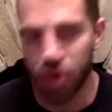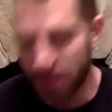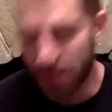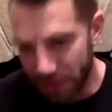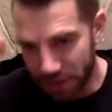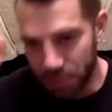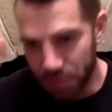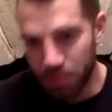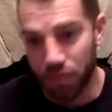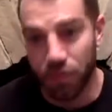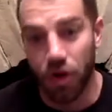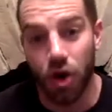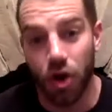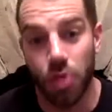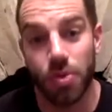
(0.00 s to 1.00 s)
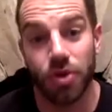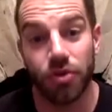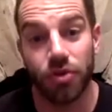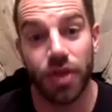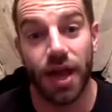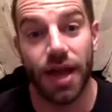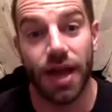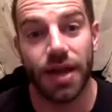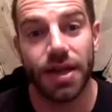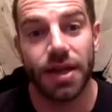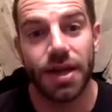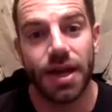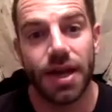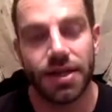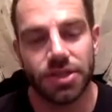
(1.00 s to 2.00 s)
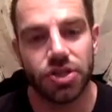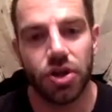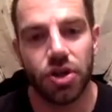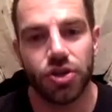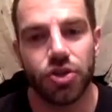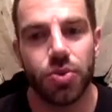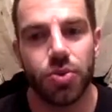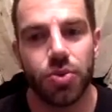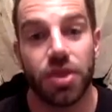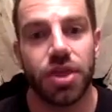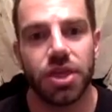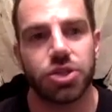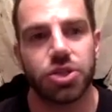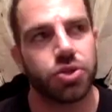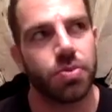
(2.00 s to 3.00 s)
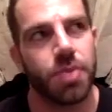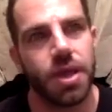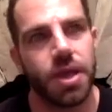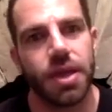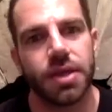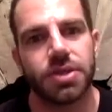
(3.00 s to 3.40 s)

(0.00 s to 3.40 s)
I need to home in on that and start doing things for me and